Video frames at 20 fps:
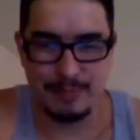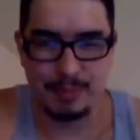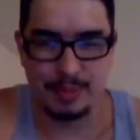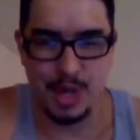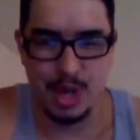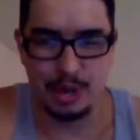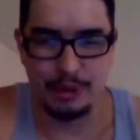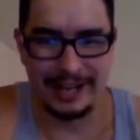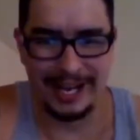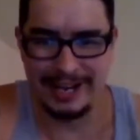
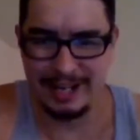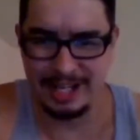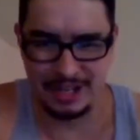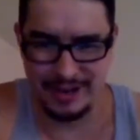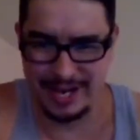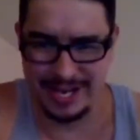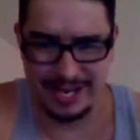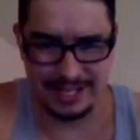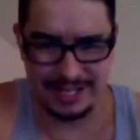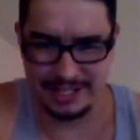brutal
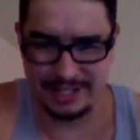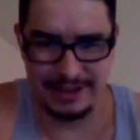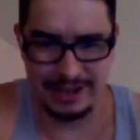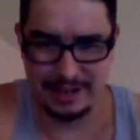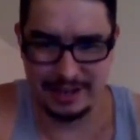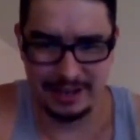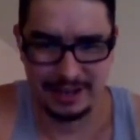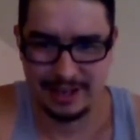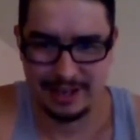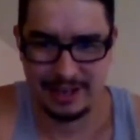injury
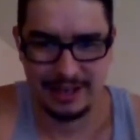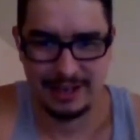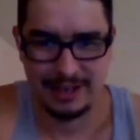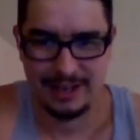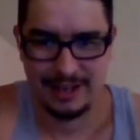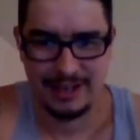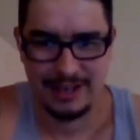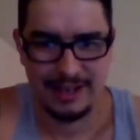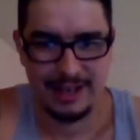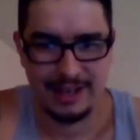history.
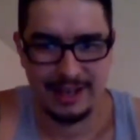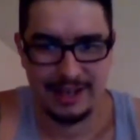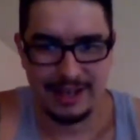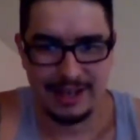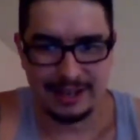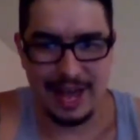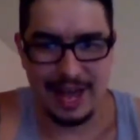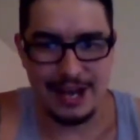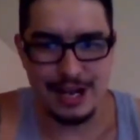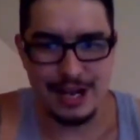
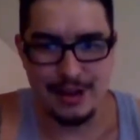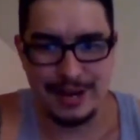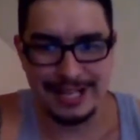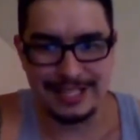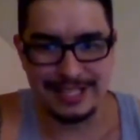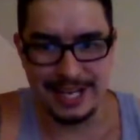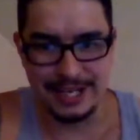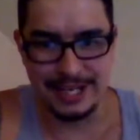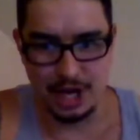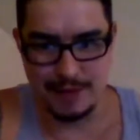Like that dude
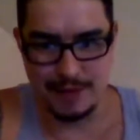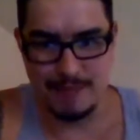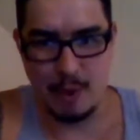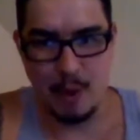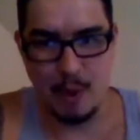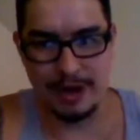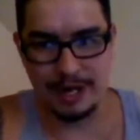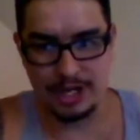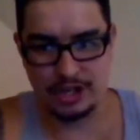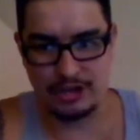gets injured
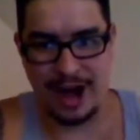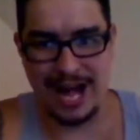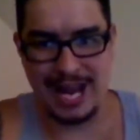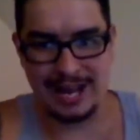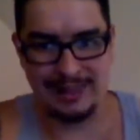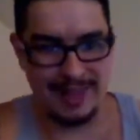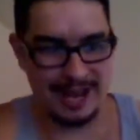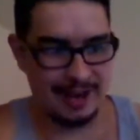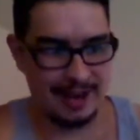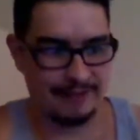more in
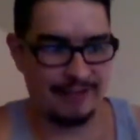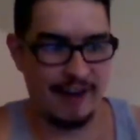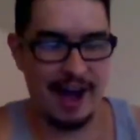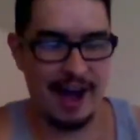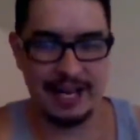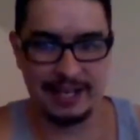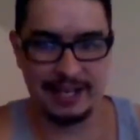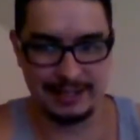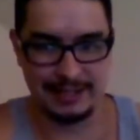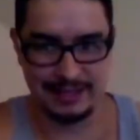training than in
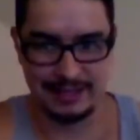fighting.